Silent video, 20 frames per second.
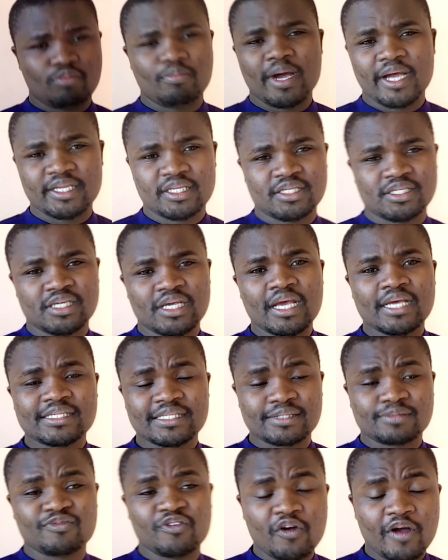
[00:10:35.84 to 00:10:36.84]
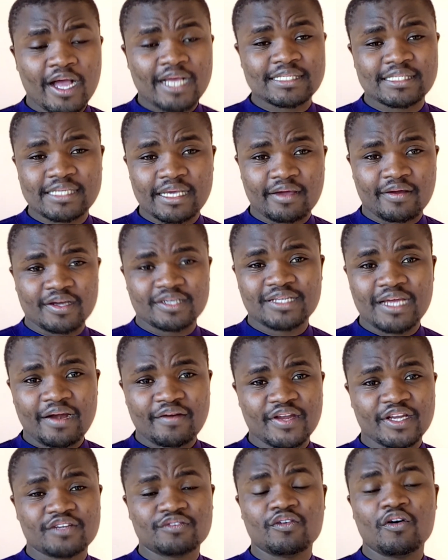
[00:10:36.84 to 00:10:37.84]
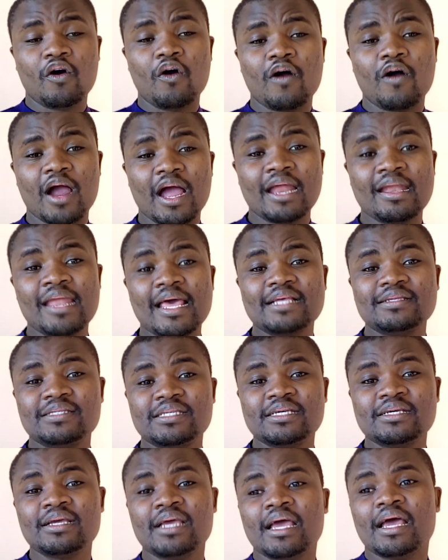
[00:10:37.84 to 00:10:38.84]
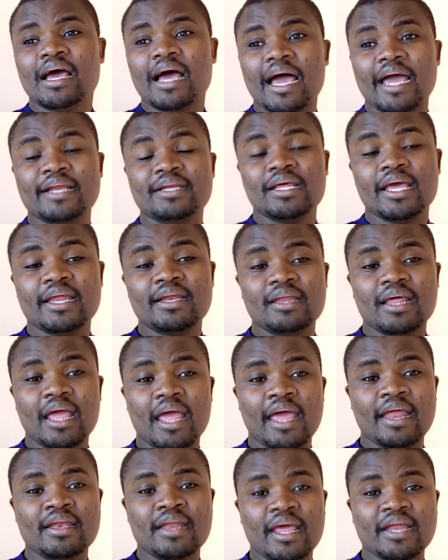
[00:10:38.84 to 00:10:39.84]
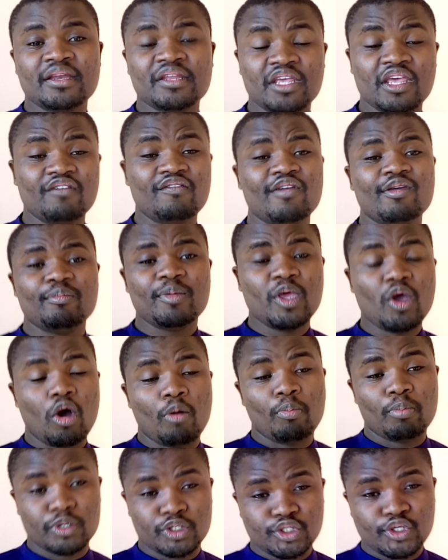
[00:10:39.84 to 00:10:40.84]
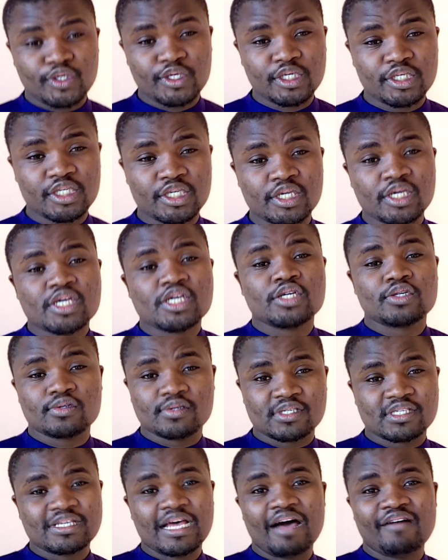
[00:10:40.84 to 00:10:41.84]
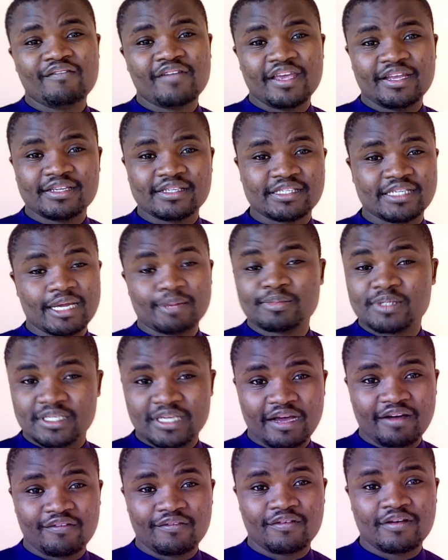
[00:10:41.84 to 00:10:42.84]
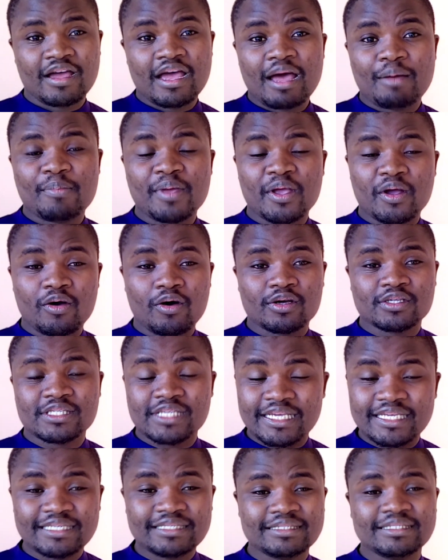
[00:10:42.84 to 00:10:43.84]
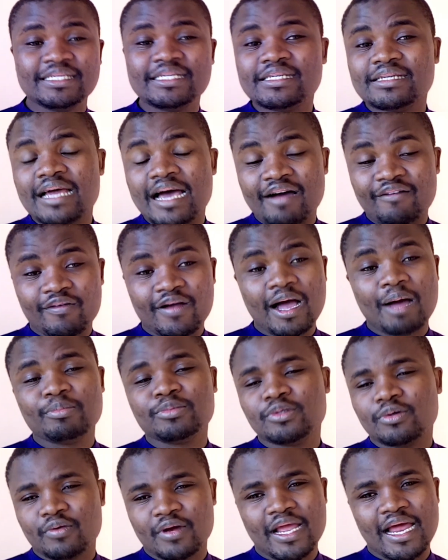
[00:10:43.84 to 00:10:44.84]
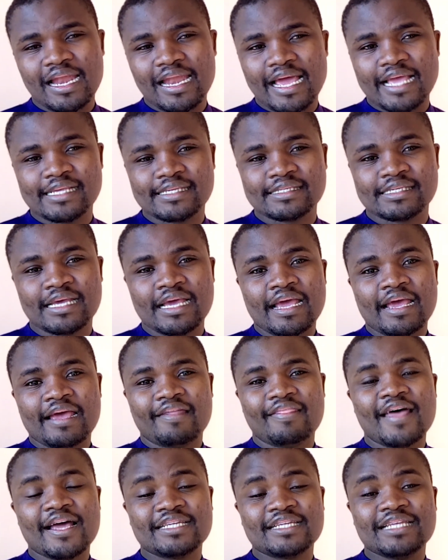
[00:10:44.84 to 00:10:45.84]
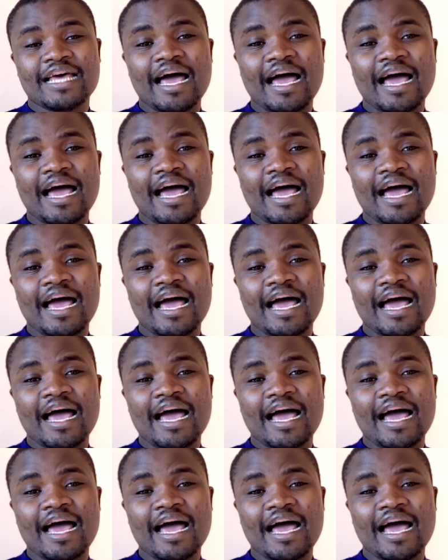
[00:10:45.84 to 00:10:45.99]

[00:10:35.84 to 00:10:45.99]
much, Focus Secretariat, for organizing and giving me opportunity to serve in STEM staff. Because indeed, I've come to realize that